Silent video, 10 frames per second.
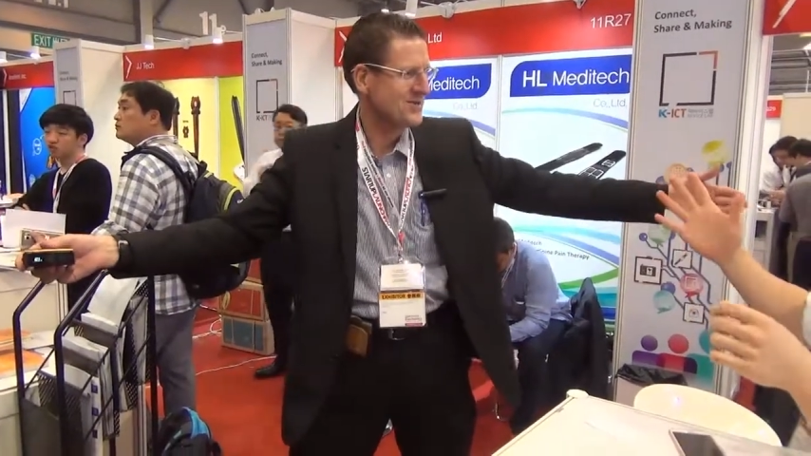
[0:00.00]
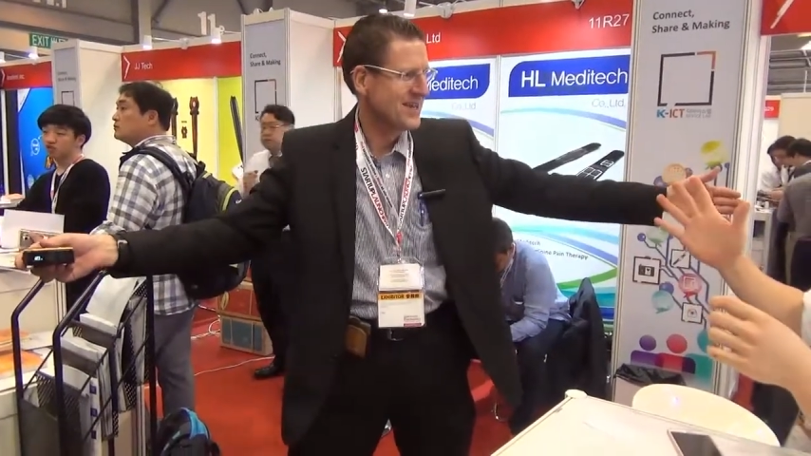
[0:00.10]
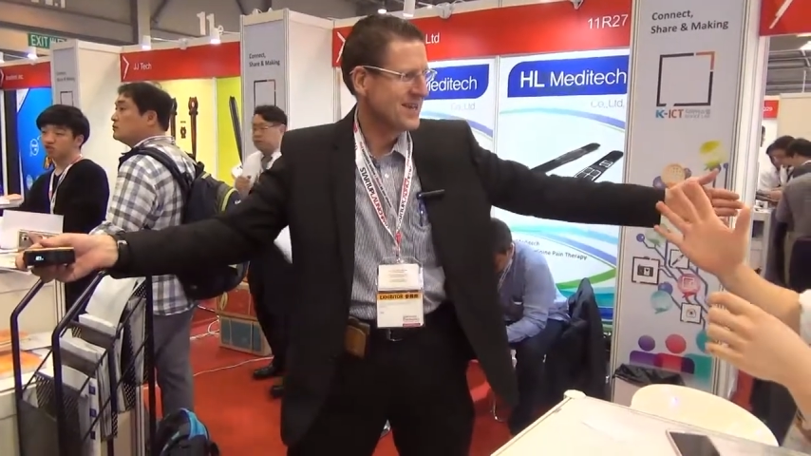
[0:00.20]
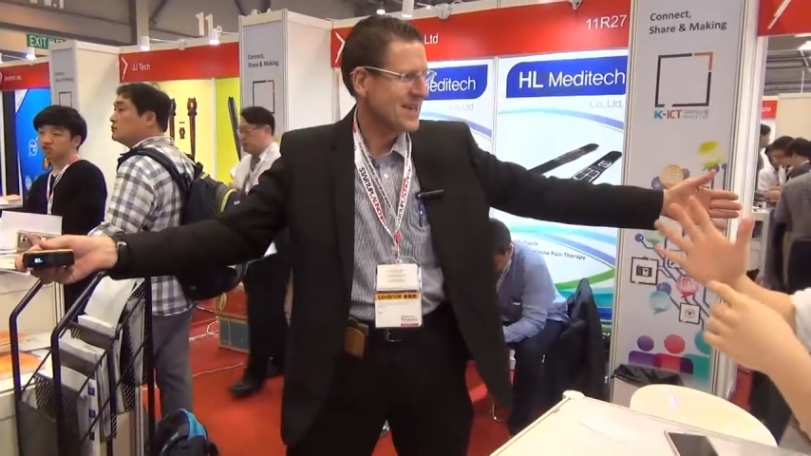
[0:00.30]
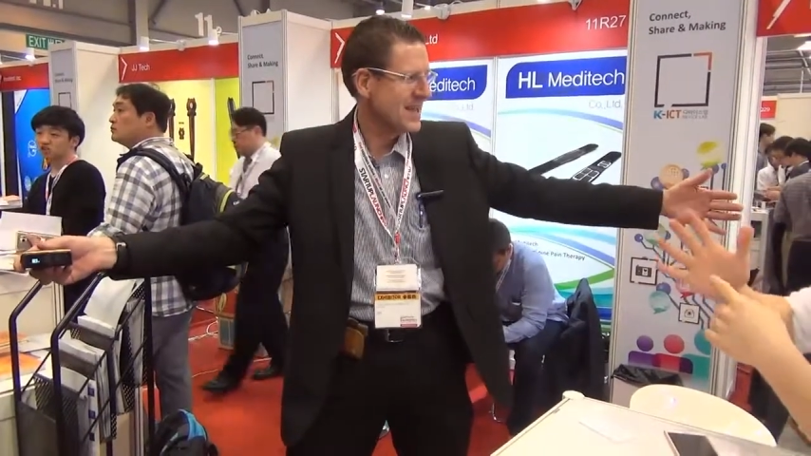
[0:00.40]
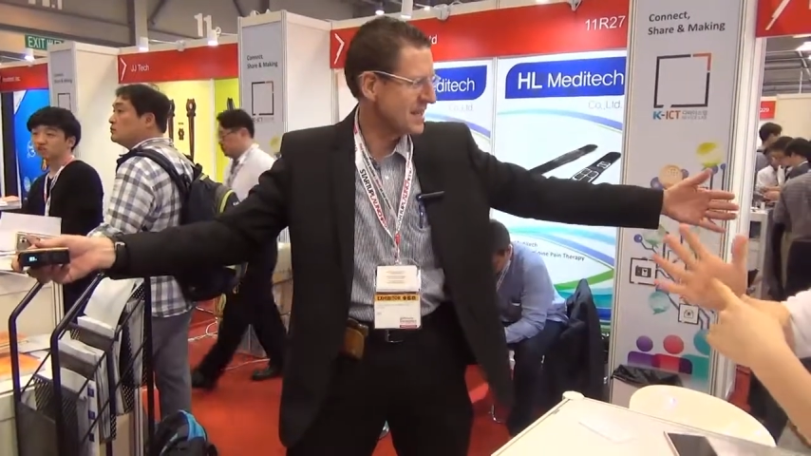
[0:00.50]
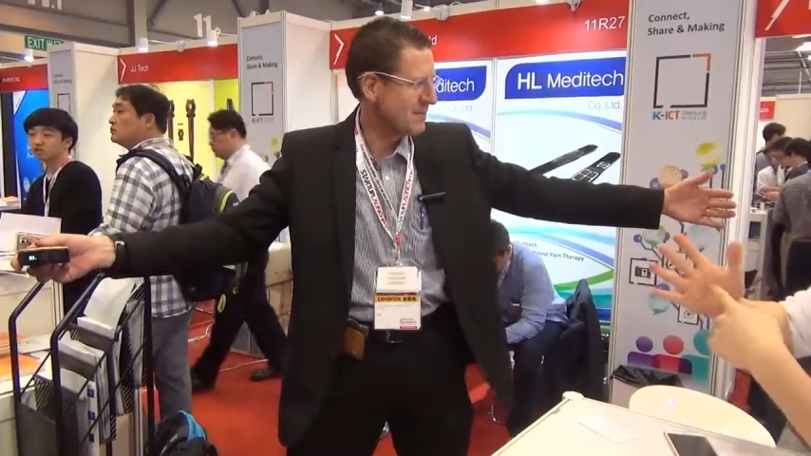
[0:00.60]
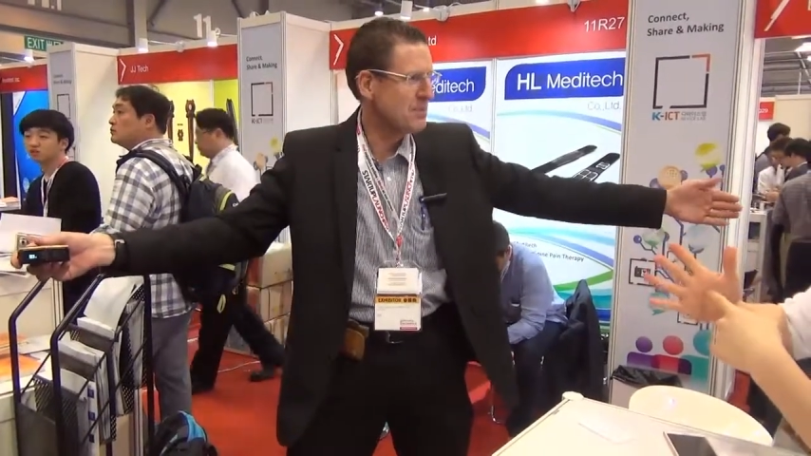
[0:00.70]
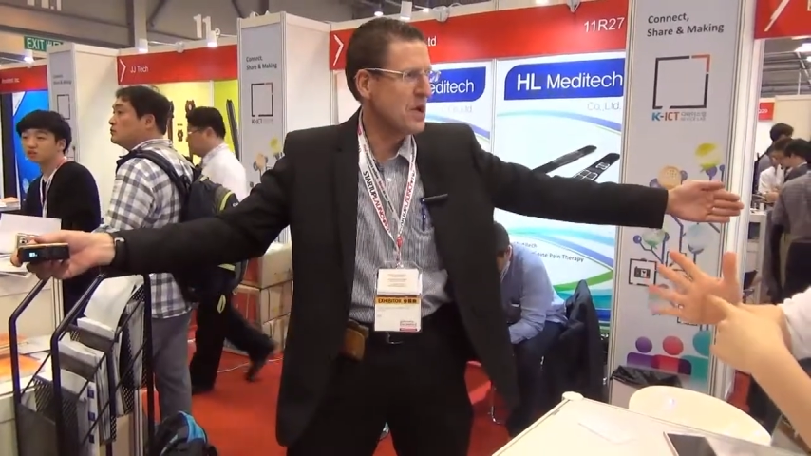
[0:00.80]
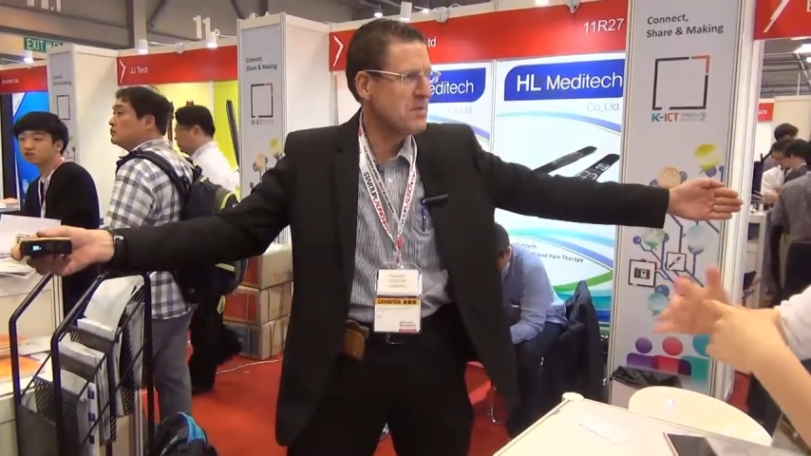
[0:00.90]
yeah, it
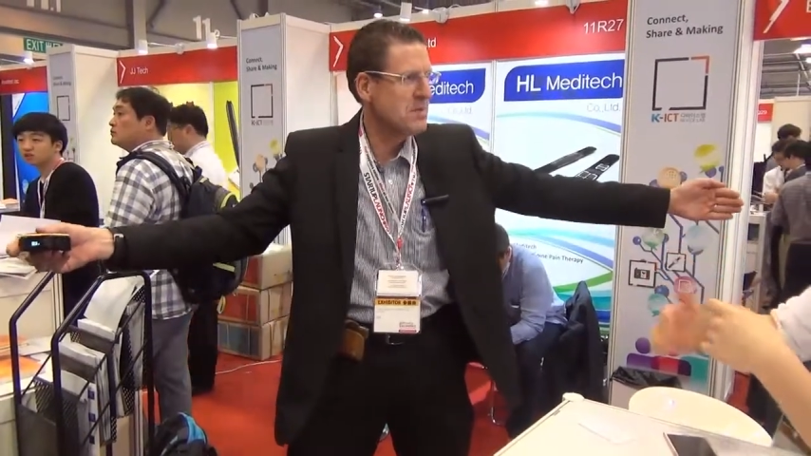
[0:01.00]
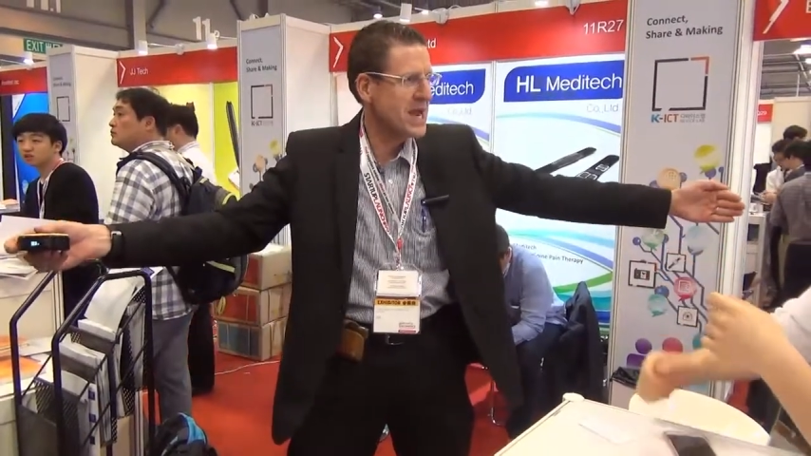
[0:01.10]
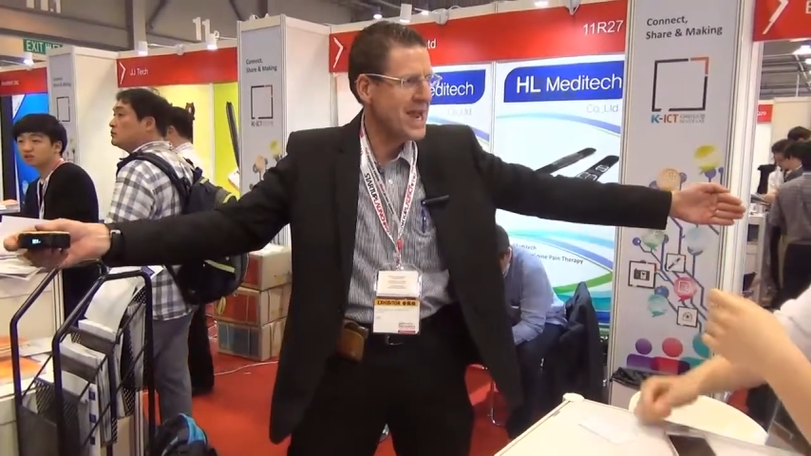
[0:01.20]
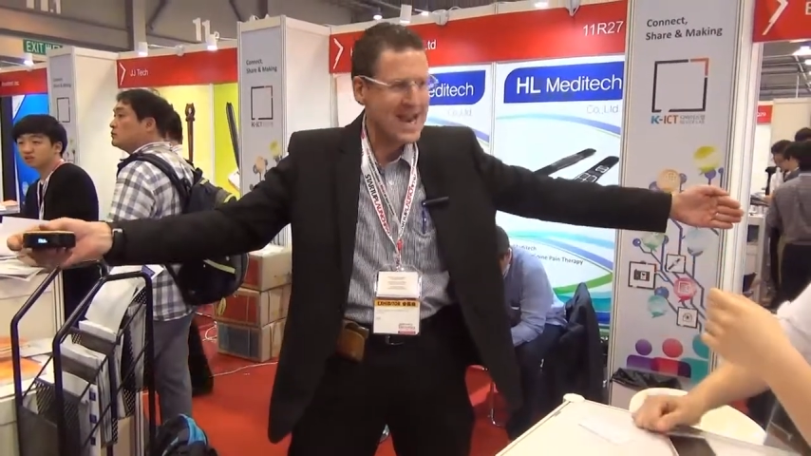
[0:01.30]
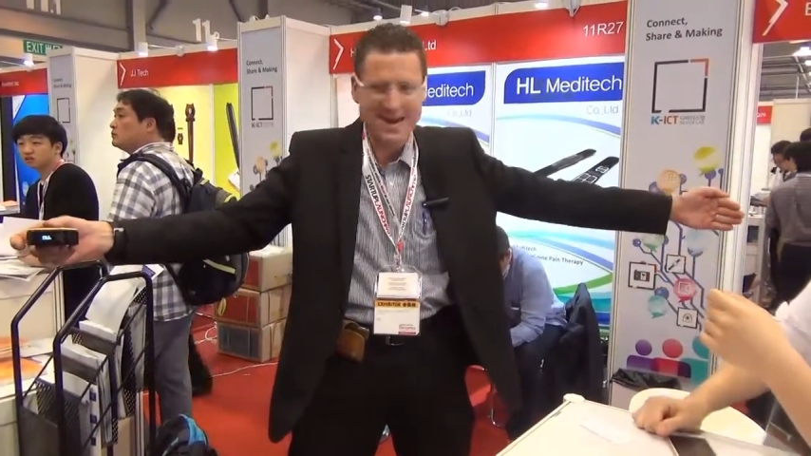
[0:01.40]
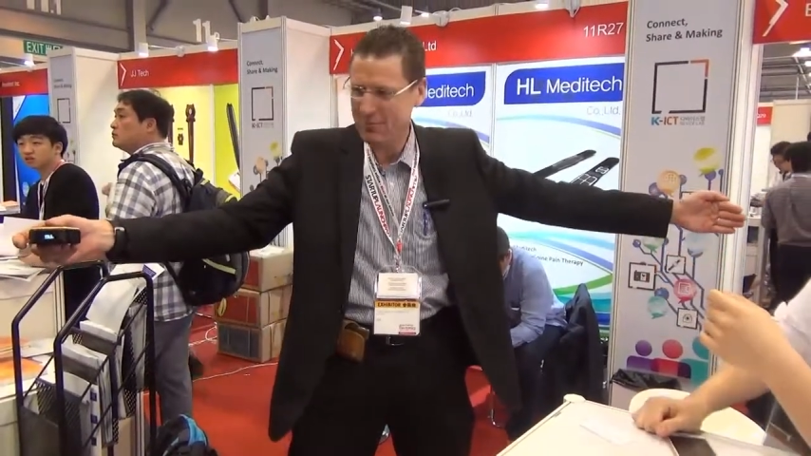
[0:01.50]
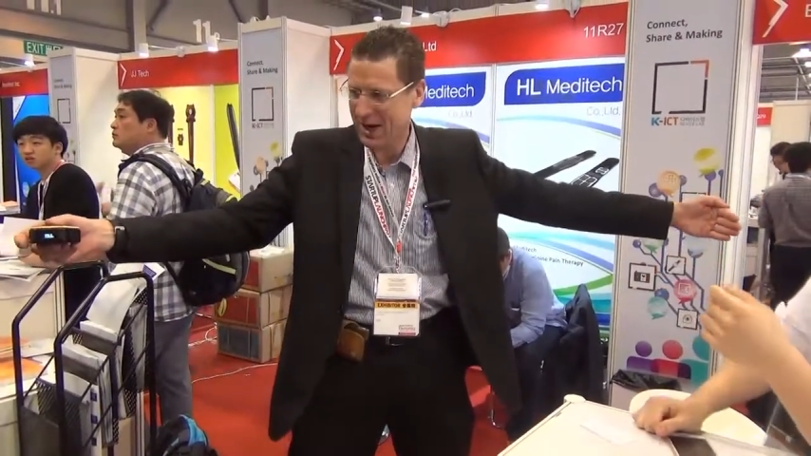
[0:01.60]
can burn my hand